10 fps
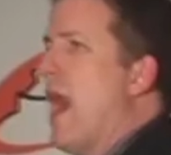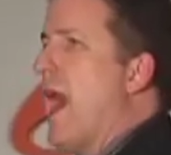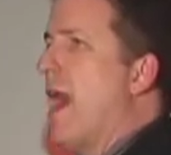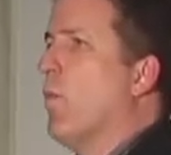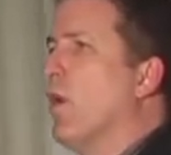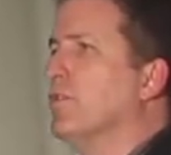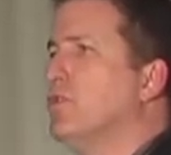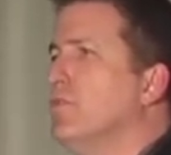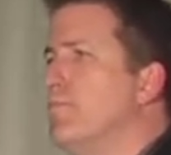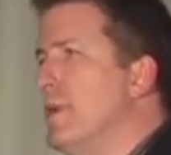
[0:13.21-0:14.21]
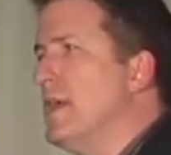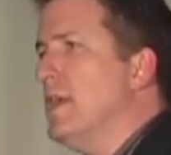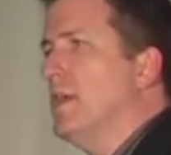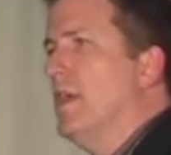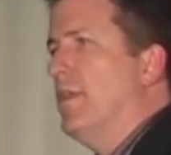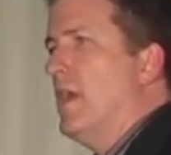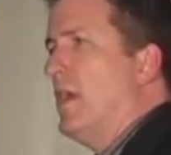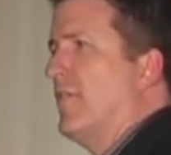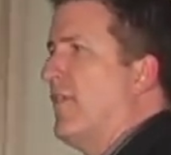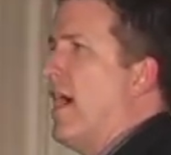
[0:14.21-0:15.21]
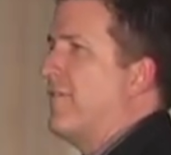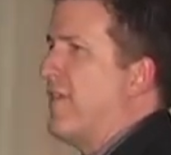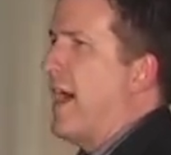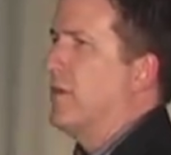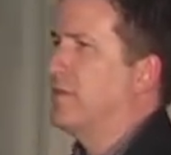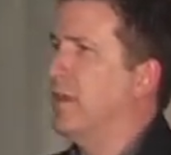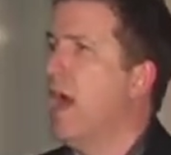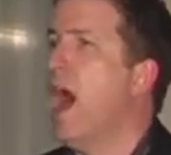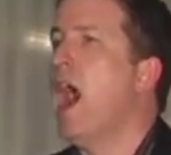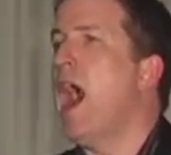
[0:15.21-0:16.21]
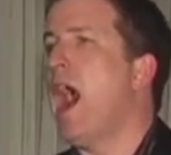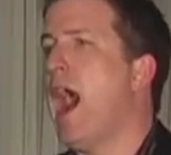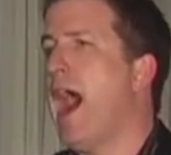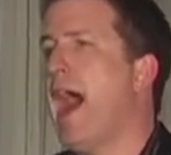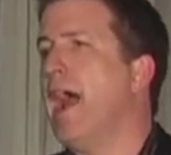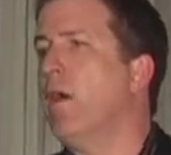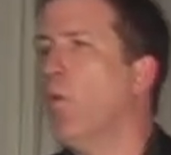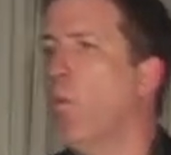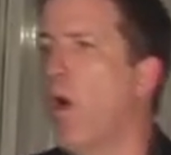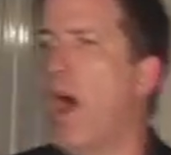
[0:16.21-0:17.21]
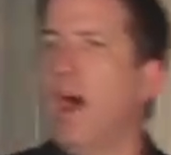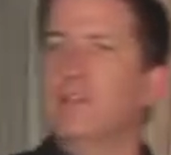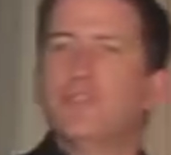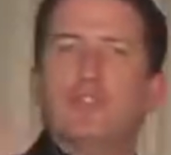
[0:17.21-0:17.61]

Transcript: I want to be in the Inc. 5000. Yes. I want